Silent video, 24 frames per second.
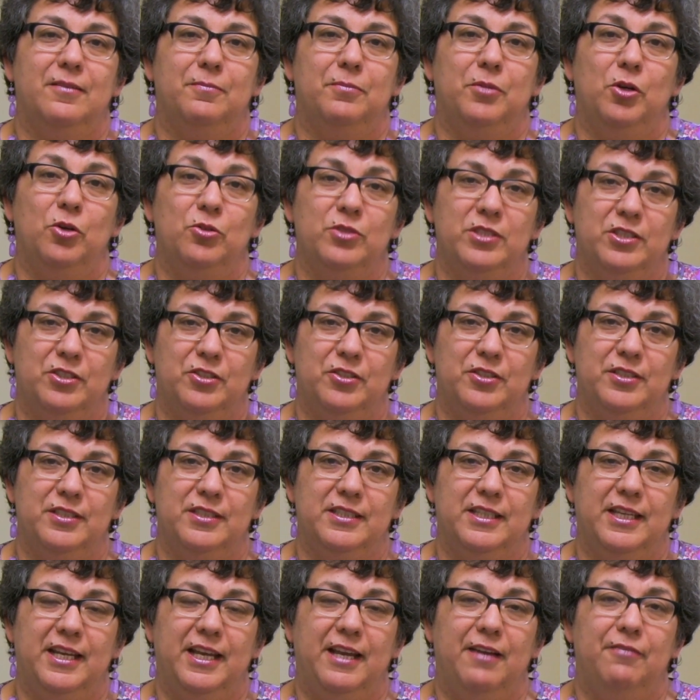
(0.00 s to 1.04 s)
posters
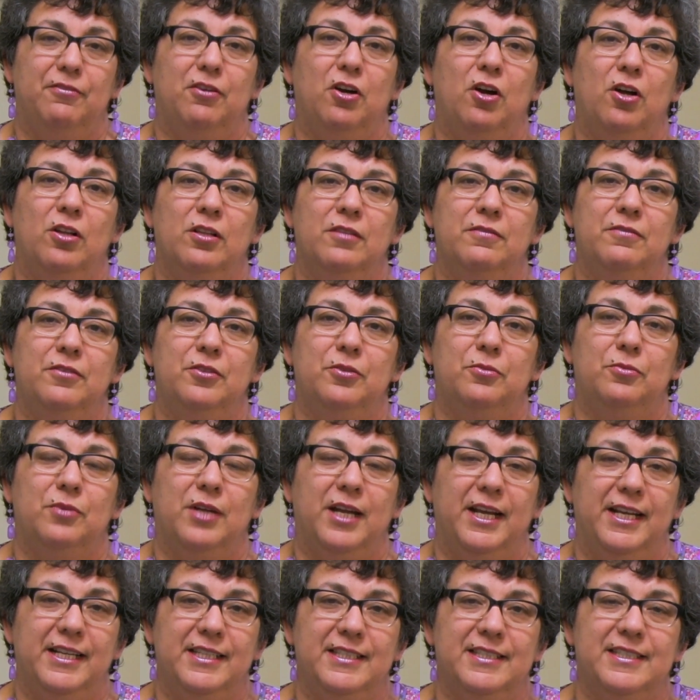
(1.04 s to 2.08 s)
that have all of your
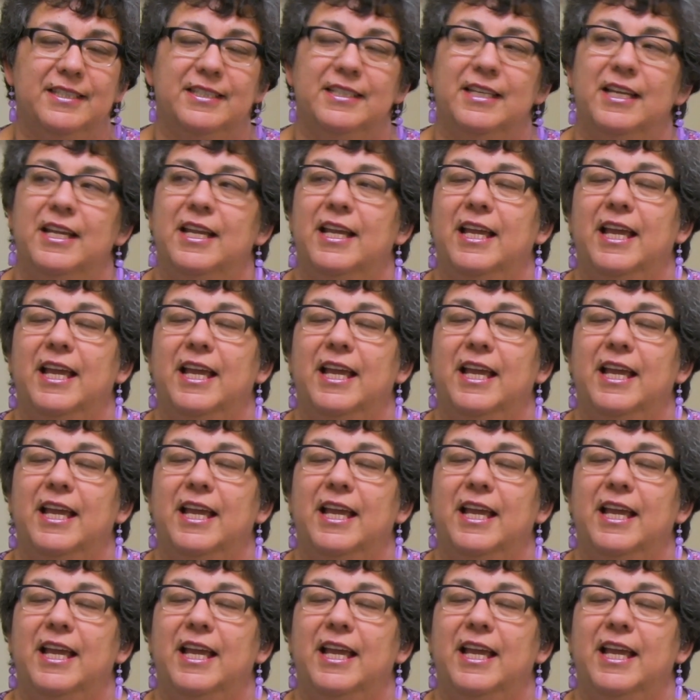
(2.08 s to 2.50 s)
rights